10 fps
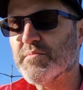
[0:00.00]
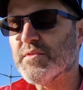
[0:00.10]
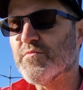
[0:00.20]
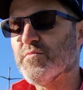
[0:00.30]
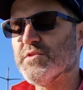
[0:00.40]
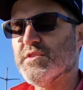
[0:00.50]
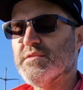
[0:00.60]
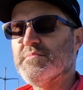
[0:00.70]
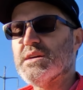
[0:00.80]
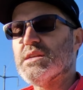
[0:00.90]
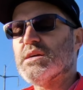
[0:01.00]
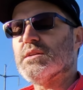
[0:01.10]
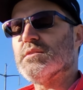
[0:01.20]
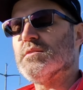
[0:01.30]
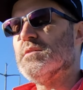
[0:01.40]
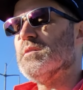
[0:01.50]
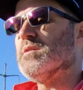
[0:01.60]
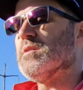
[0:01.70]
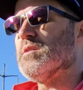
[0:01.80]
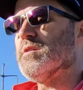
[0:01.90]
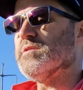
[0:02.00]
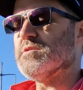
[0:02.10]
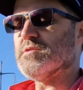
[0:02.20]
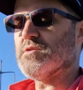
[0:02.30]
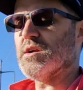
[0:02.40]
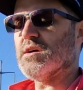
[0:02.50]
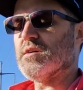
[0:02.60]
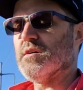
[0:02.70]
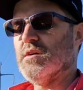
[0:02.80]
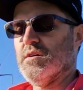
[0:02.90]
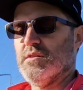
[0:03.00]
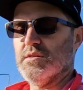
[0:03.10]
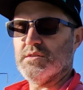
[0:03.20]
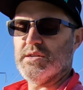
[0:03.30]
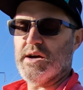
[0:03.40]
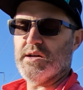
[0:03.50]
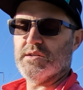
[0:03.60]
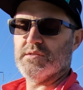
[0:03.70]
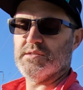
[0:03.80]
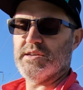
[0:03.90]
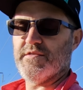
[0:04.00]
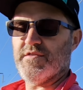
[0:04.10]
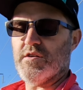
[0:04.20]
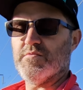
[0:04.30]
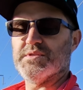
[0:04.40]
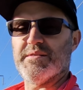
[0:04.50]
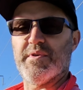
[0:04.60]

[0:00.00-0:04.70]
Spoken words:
I mean, when you're in a meeting, and you're just trying to look down and see if, was that